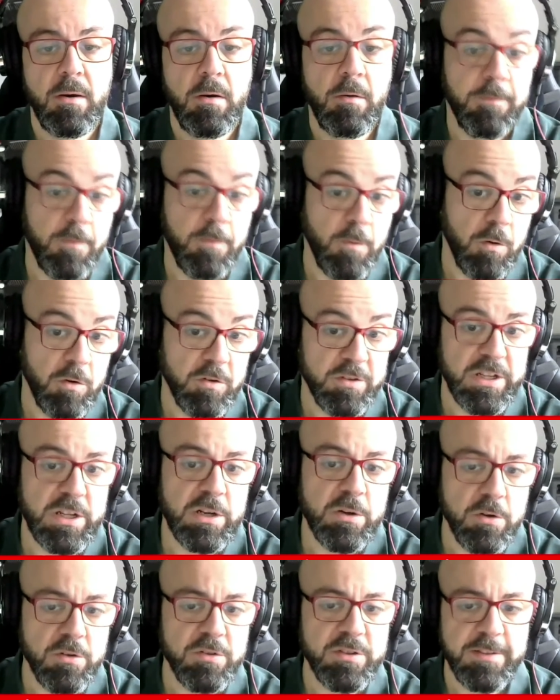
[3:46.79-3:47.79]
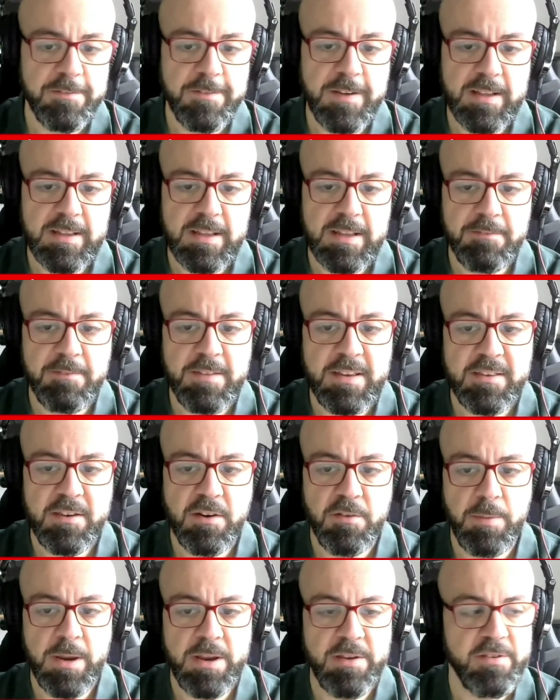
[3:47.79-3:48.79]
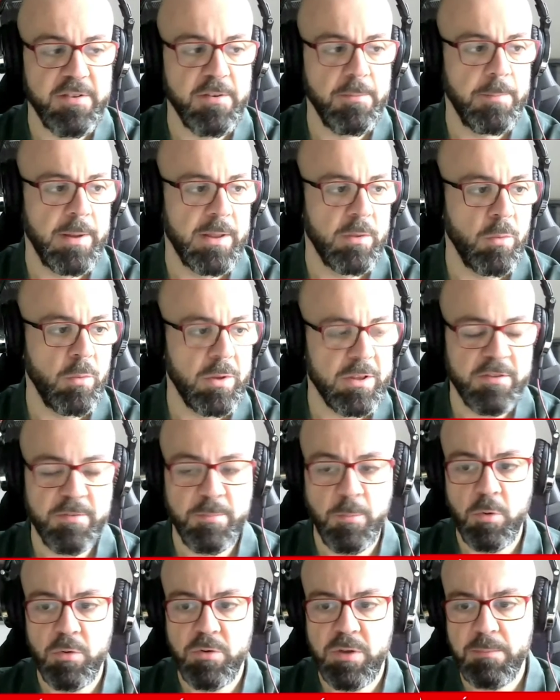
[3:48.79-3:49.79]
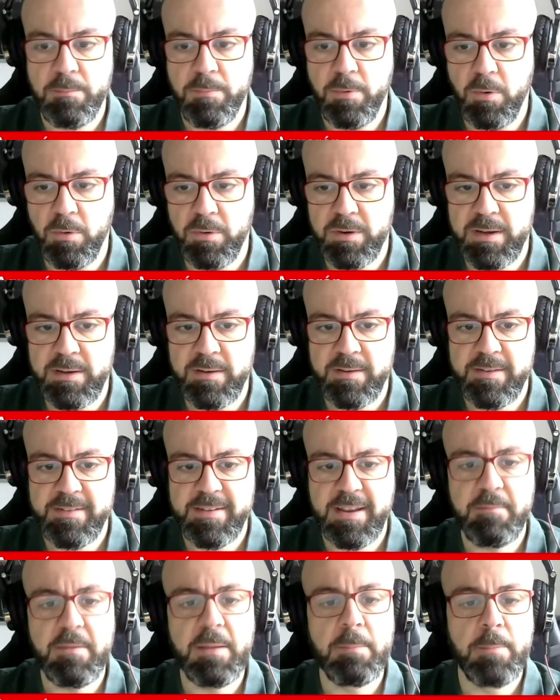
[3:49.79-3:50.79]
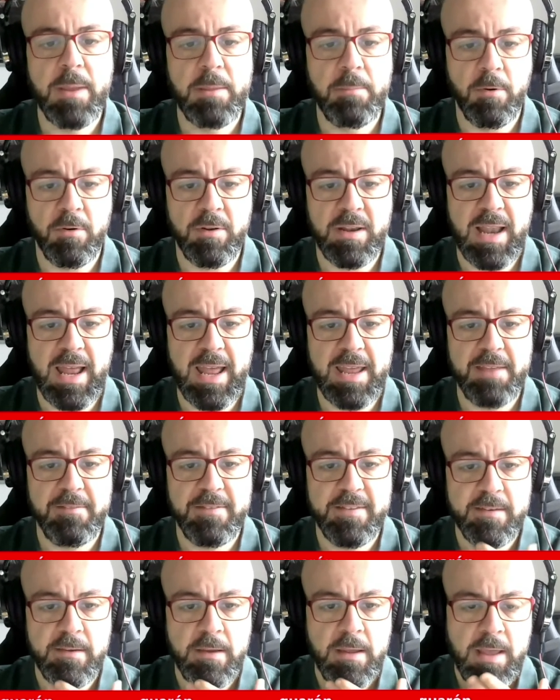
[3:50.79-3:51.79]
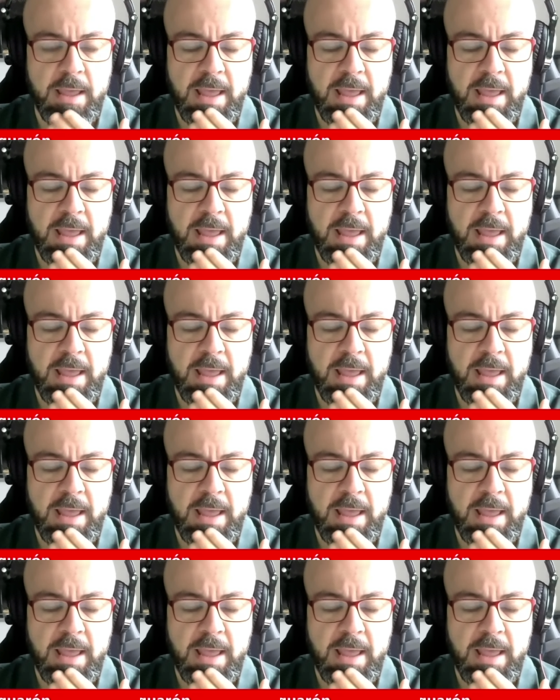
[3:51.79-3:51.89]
of course, in cost-effective intervention, but what's more important, saving people's lives.